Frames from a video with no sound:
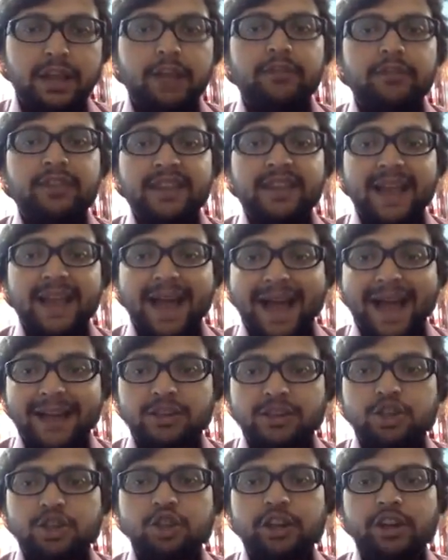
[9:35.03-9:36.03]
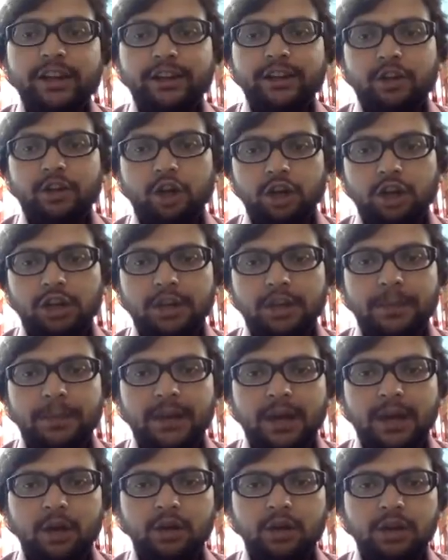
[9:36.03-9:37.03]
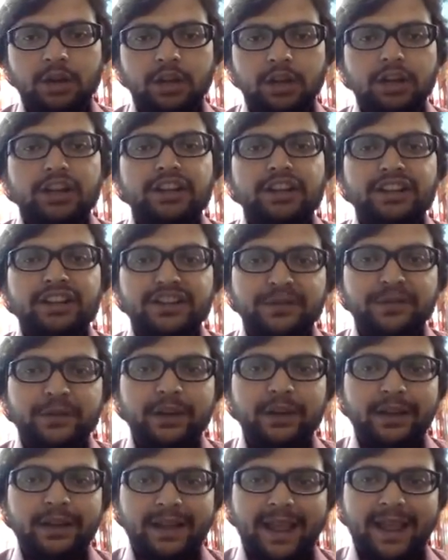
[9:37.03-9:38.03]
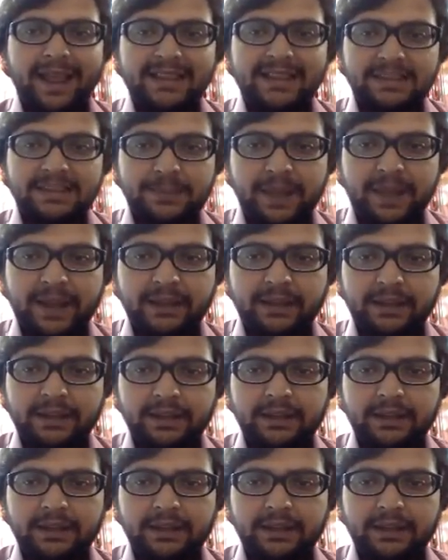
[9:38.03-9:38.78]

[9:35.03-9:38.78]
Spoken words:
we actually talk about different aspect